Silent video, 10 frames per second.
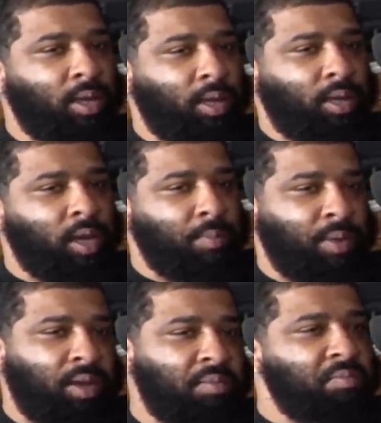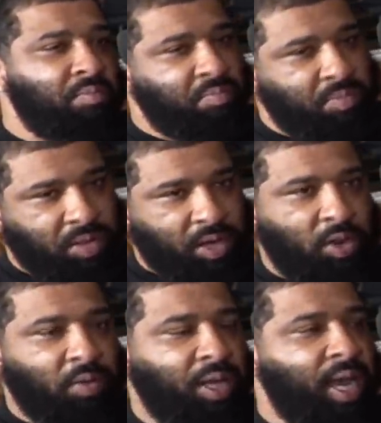He come in,
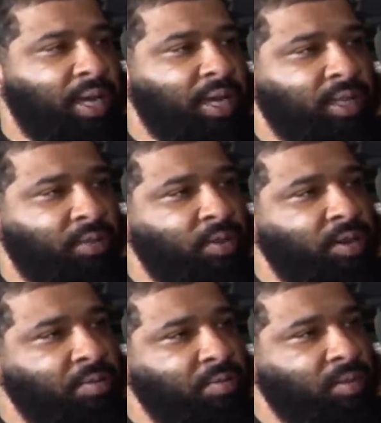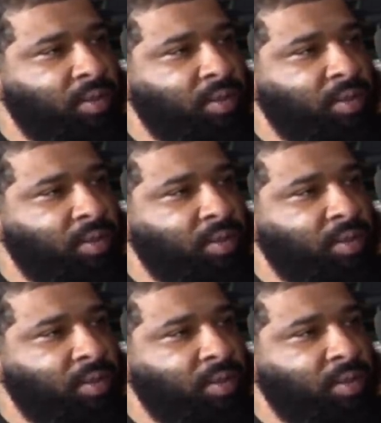he added a different